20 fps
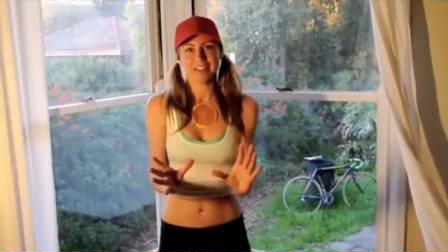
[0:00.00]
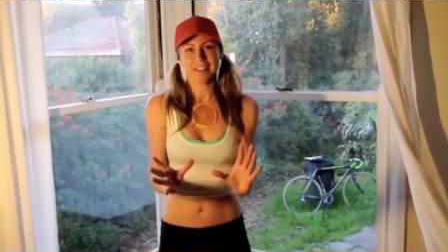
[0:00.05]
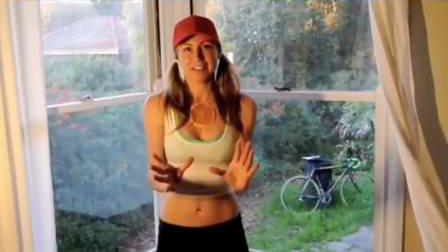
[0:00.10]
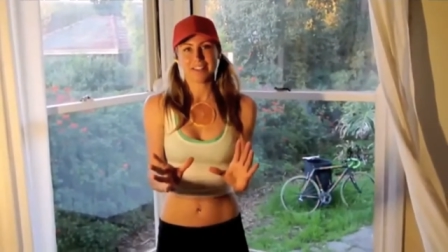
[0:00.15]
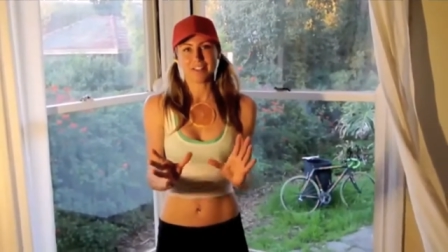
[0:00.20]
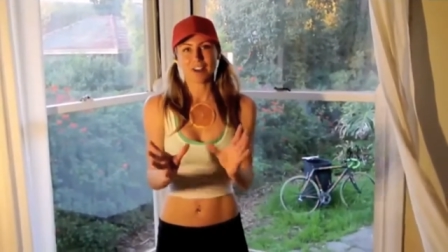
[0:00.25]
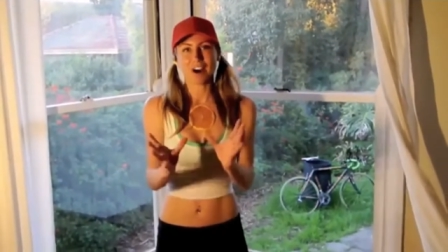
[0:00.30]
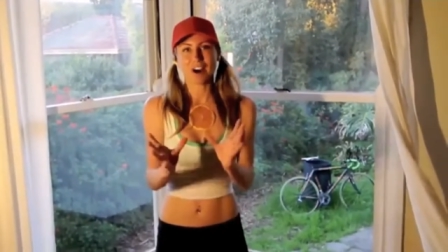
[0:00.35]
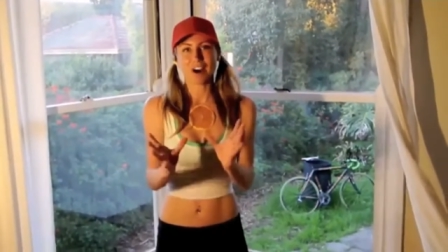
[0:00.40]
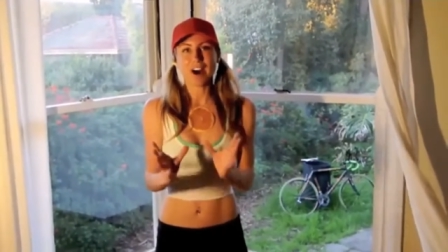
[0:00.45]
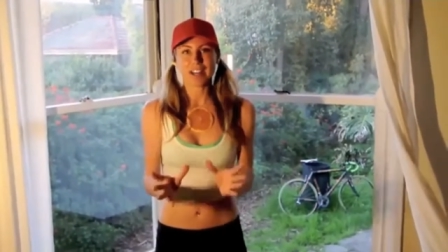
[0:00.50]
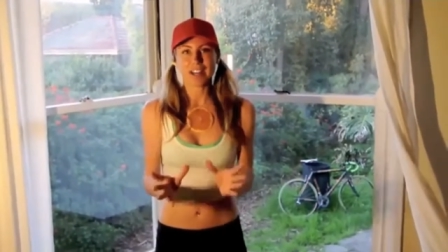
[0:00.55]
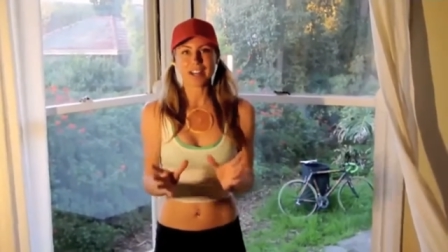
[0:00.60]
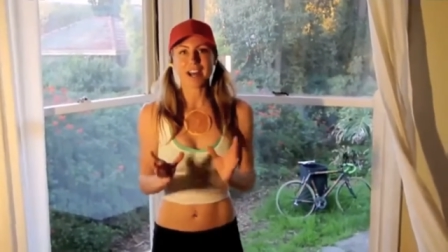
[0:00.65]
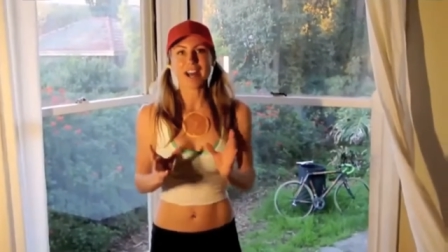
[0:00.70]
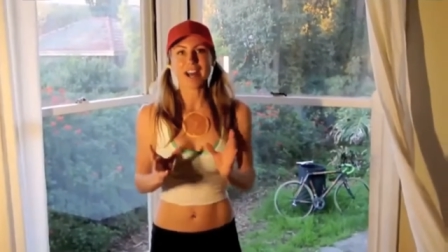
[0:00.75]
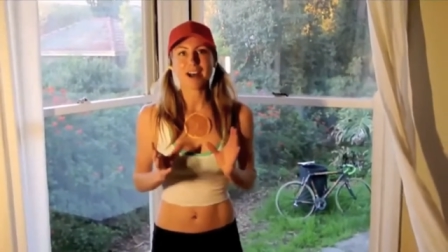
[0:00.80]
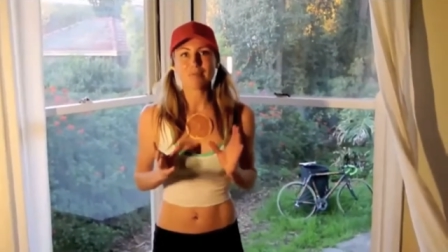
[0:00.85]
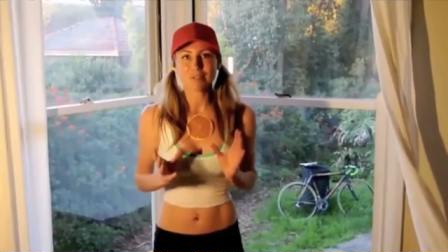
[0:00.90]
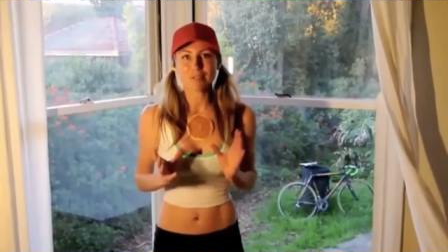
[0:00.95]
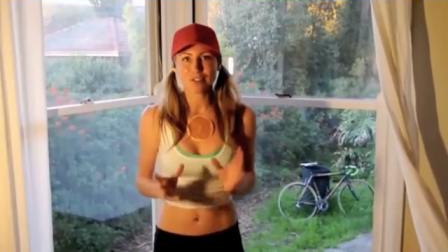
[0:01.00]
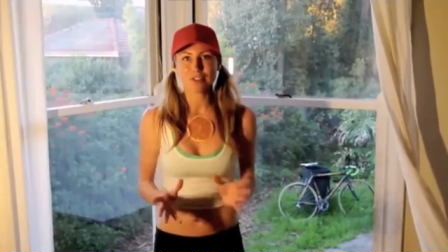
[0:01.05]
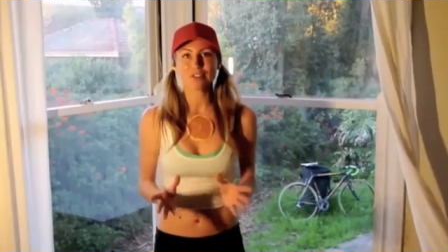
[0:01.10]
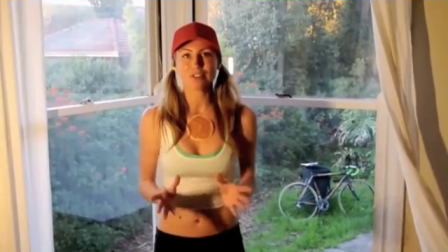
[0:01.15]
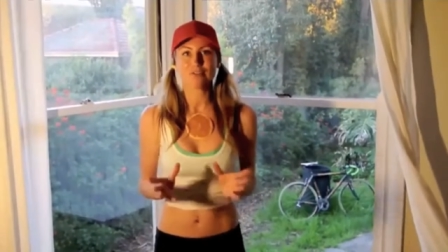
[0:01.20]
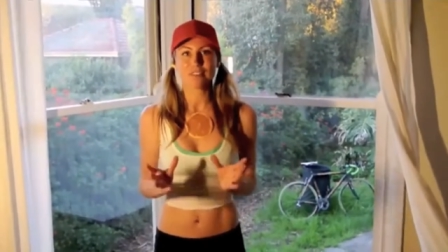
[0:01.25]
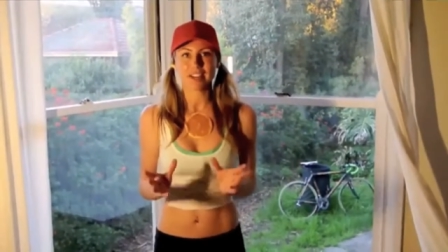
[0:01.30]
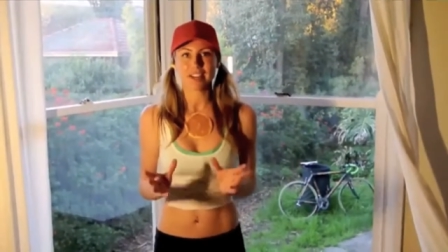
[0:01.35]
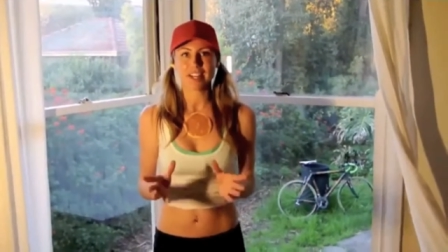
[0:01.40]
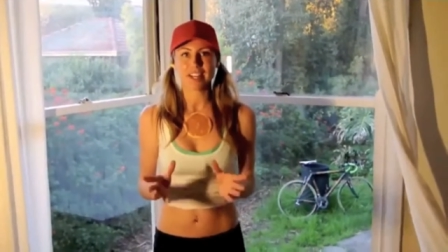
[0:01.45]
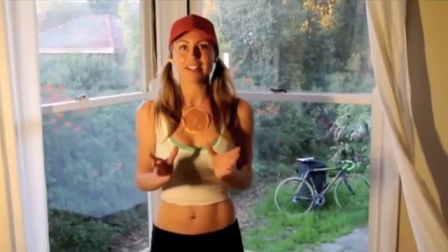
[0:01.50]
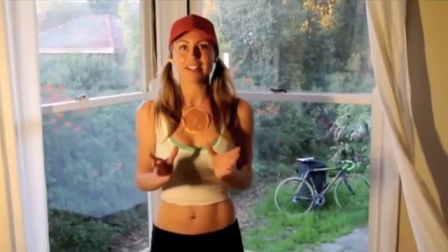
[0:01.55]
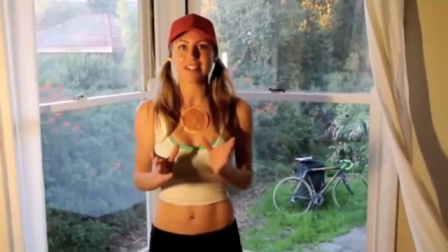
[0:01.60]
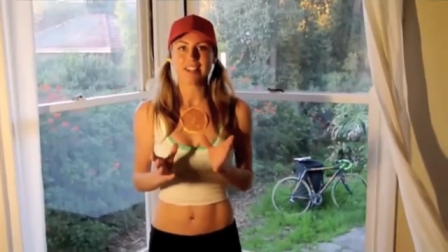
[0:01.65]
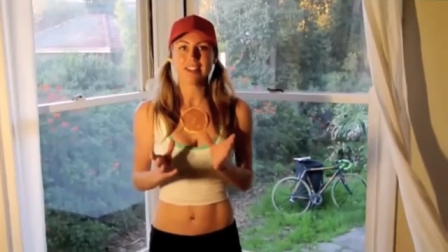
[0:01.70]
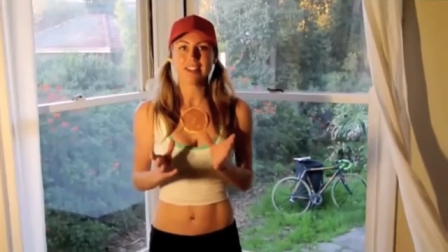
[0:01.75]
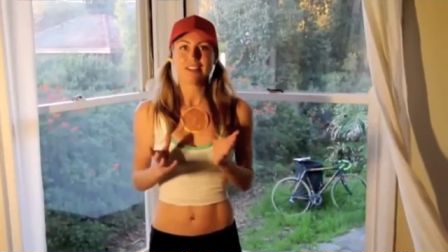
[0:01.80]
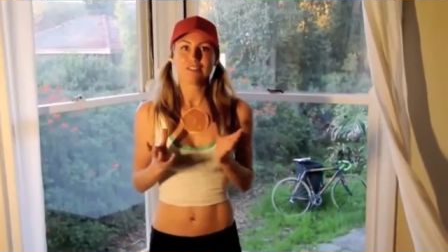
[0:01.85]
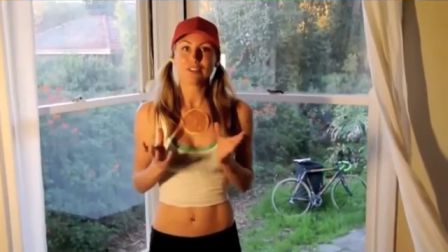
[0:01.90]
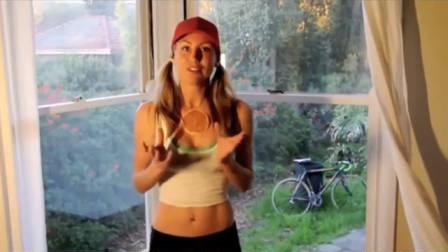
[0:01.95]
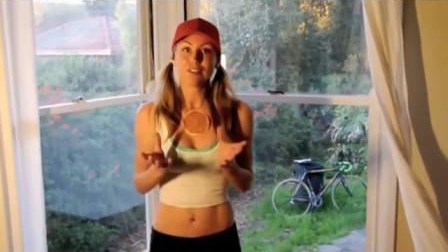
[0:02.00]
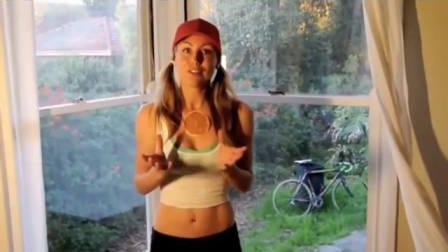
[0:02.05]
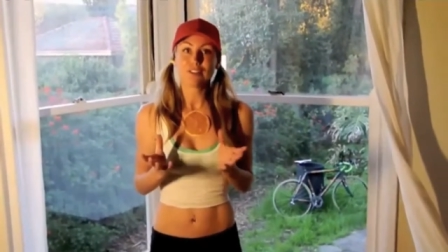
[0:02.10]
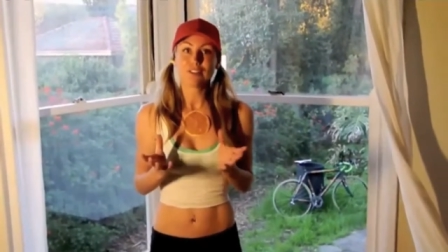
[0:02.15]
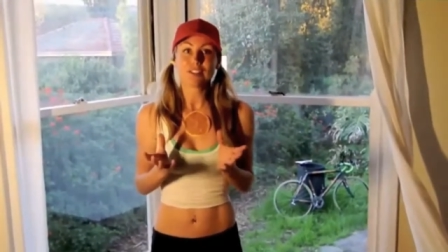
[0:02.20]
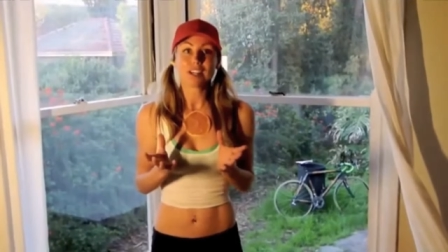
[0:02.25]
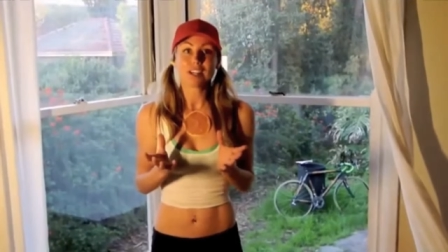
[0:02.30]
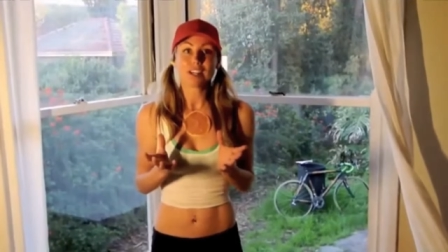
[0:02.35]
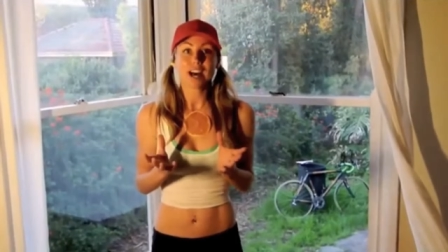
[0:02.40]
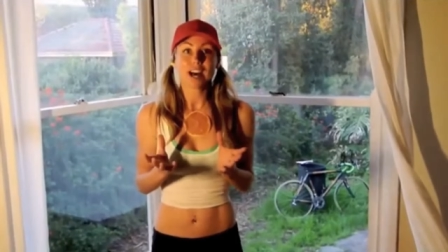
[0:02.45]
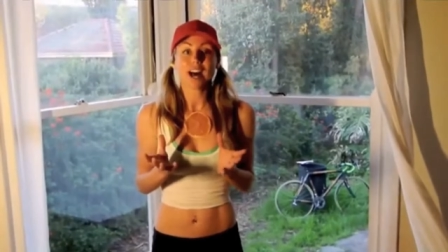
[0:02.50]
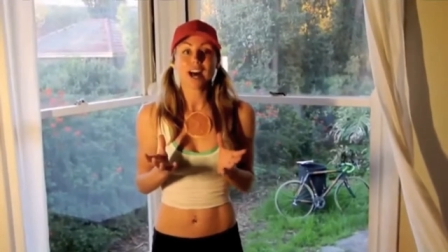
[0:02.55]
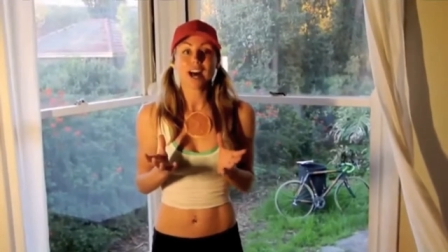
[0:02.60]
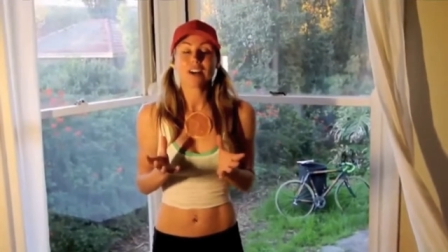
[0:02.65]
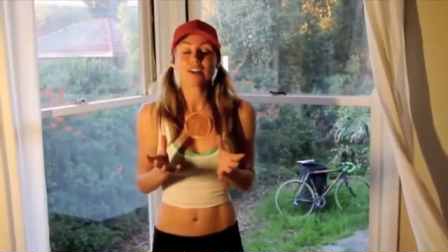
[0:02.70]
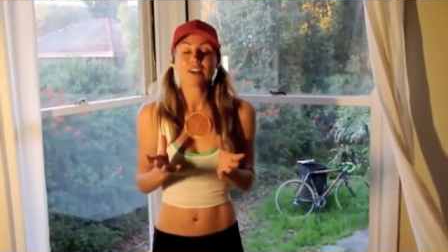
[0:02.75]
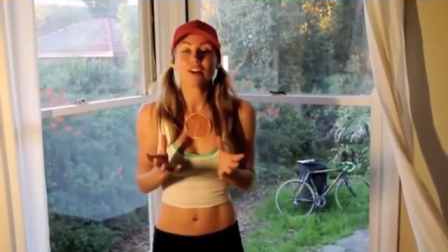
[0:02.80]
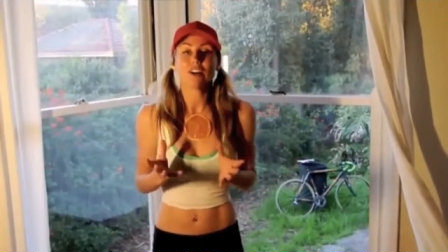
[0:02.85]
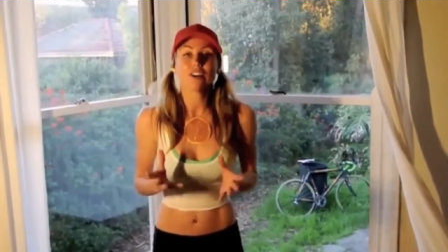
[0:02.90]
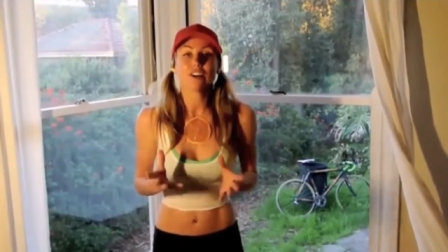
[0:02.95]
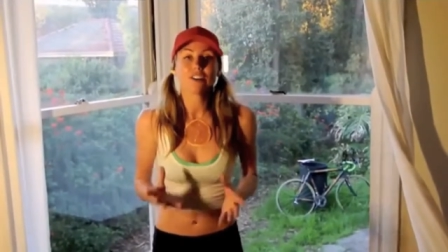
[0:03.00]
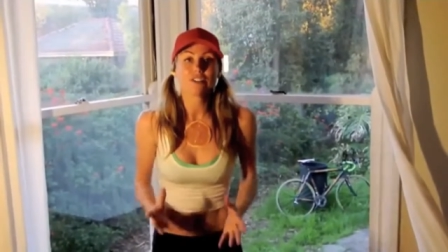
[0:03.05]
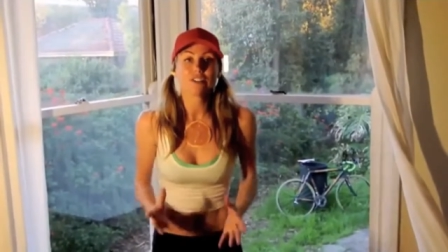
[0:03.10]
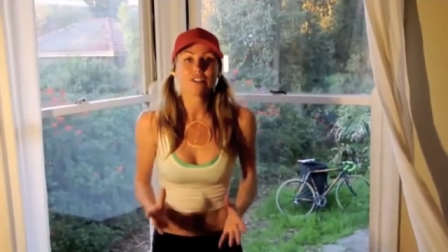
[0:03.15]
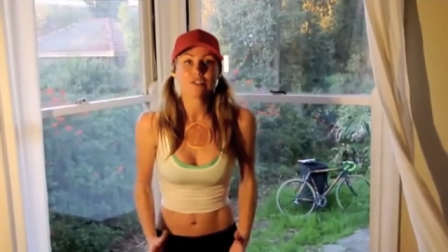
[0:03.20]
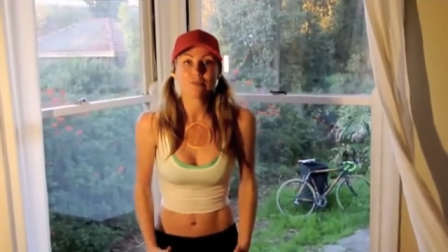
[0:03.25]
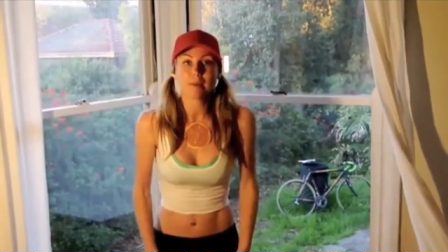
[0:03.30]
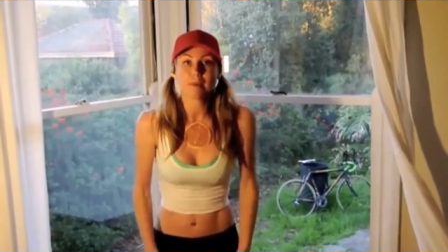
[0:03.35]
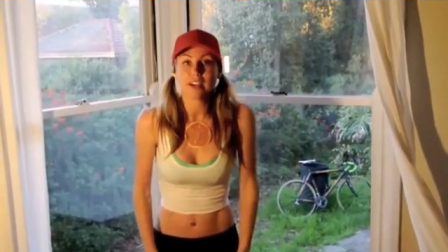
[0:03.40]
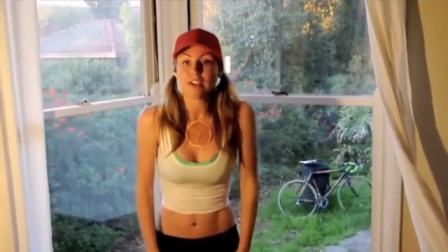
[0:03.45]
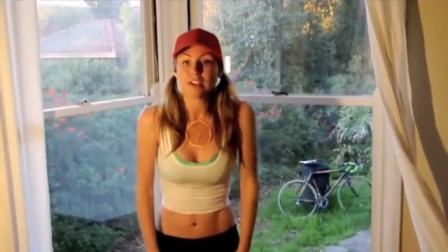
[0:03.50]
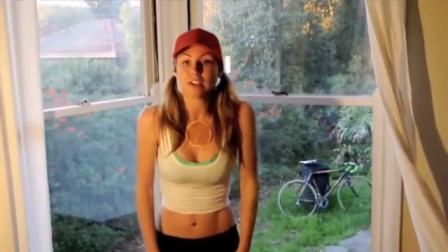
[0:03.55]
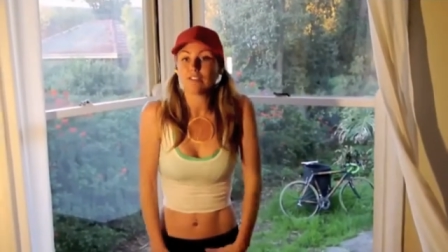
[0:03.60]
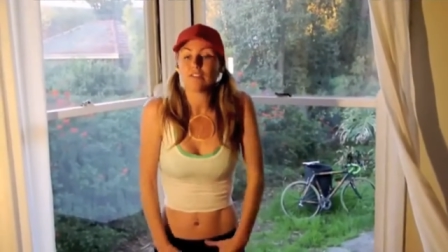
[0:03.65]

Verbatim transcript: You know, high-carb, cooked vegan foods are going to make you